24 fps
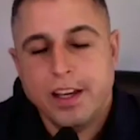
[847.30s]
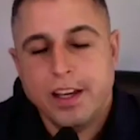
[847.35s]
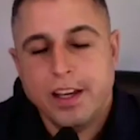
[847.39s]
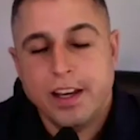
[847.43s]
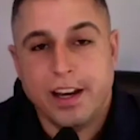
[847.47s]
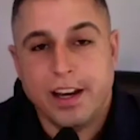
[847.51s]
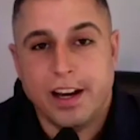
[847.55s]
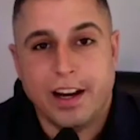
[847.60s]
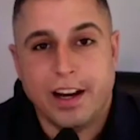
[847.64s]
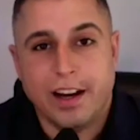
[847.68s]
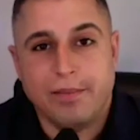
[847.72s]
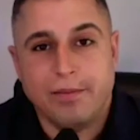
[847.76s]

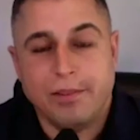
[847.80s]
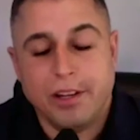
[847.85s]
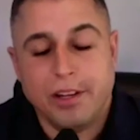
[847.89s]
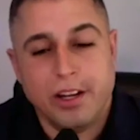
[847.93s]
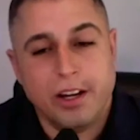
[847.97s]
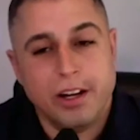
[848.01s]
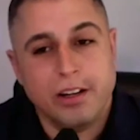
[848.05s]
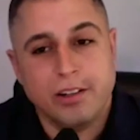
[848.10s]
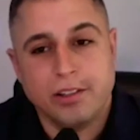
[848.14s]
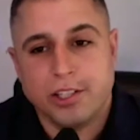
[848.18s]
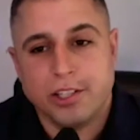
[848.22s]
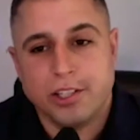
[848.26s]
Um,
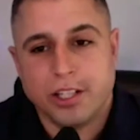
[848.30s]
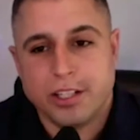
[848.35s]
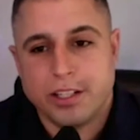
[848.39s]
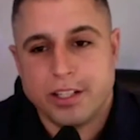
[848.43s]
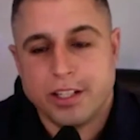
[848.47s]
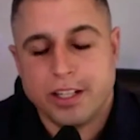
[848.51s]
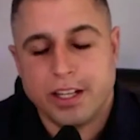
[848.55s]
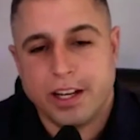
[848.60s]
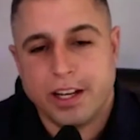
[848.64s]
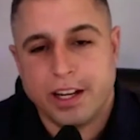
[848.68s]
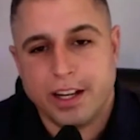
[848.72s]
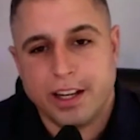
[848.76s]
no,
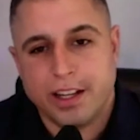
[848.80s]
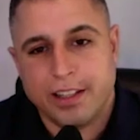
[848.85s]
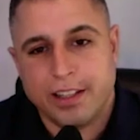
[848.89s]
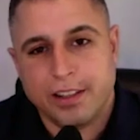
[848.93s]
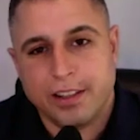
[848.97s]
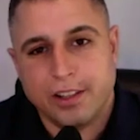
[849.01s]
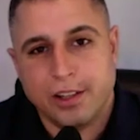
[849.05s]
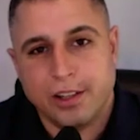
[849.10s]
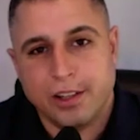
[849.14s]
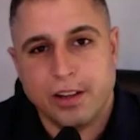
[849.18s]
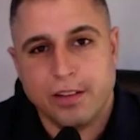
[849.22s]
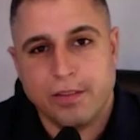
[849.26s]
just uh,
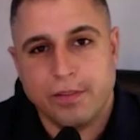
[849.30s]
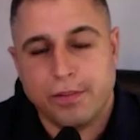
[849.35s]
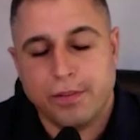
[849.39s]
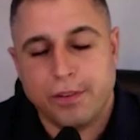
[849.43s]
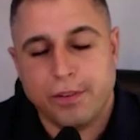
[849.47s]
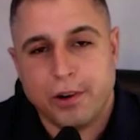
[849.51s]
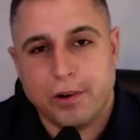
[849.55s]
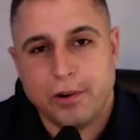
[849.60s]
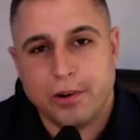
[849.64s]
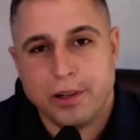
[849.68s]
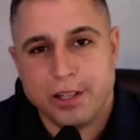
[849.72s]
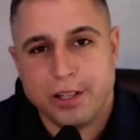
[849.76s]
looking
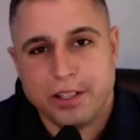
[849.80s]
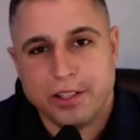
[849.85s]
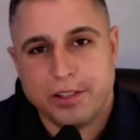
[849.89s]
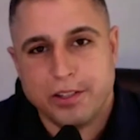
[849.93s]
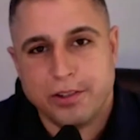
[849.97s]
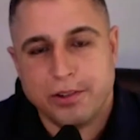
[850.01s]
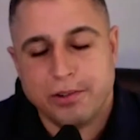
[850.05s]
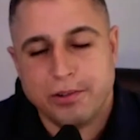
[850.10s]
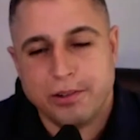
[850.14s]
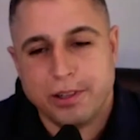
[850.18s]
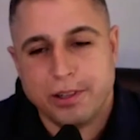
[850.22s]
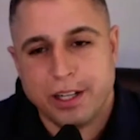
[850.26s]
forward
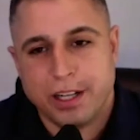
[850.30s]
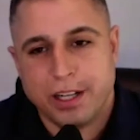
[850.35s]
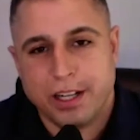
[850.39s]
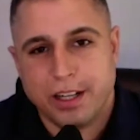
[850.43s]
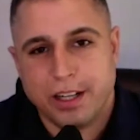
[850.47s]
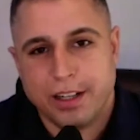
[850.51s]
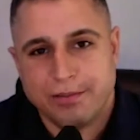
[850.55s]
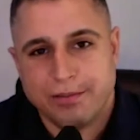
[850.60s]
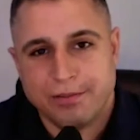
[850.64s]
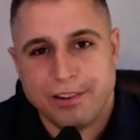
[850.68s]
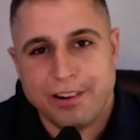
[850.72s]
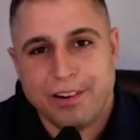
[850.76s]
to
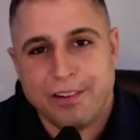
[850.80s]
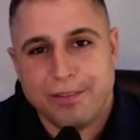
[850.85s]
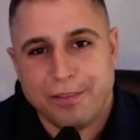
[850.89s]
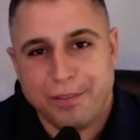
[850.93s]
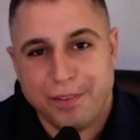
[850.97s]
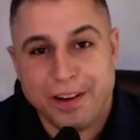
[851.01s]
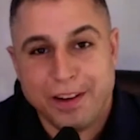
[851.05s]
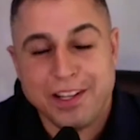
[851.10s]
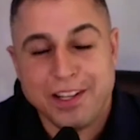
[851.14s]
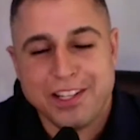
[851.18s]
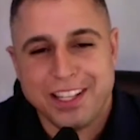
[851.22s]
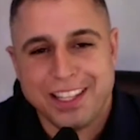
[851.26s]
uh, re-
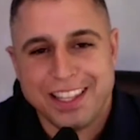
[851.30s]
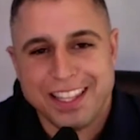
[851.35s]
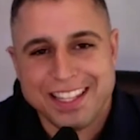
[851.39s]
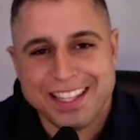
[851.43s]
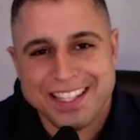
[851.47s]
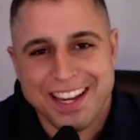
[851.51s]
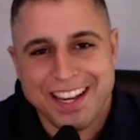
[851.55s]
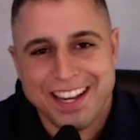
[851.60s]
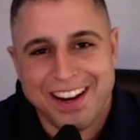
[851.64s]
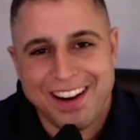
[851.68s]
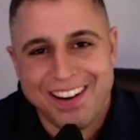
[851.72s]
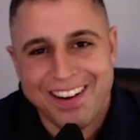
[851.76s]
finishing
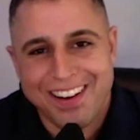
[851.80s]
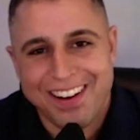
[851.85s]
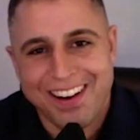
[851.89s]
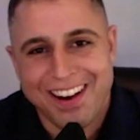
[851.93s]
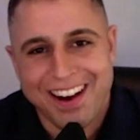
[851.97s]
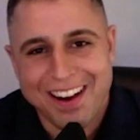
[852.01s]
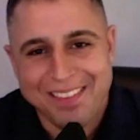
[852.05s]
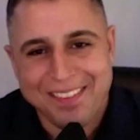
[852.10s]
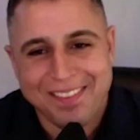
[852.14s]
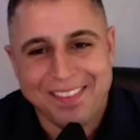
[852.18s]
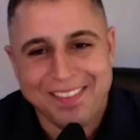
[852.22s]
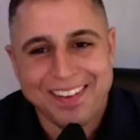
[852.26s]
this year
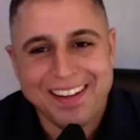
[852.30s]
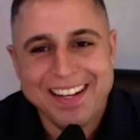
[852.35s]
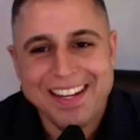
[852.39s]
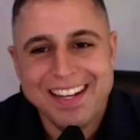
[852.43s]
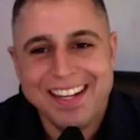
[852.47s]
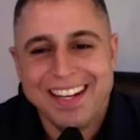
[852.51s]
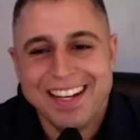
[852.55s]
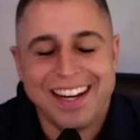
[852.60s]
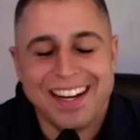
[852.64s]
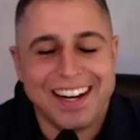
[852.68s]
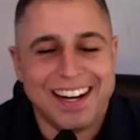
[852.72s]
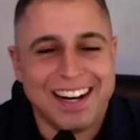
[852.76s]
off.
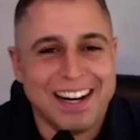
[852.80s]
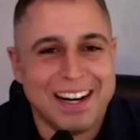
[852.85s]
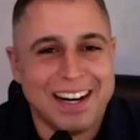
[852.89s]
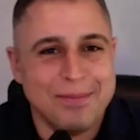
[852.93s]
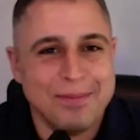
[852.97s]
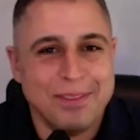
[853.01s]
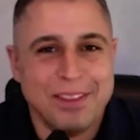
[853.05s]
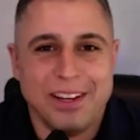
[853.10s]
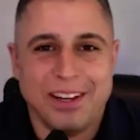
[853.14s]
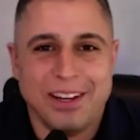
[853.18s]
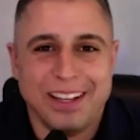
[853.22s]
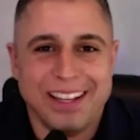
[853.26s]

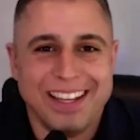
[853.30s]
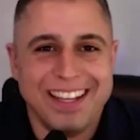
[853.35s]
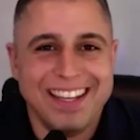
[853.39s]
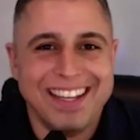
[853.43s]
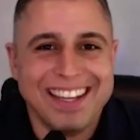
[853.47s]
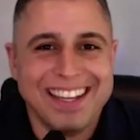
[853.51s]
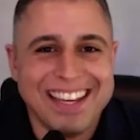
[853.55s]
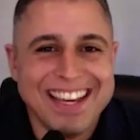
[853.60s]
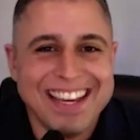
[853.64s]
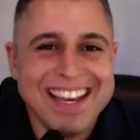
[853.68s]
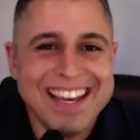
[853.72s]
Um, the,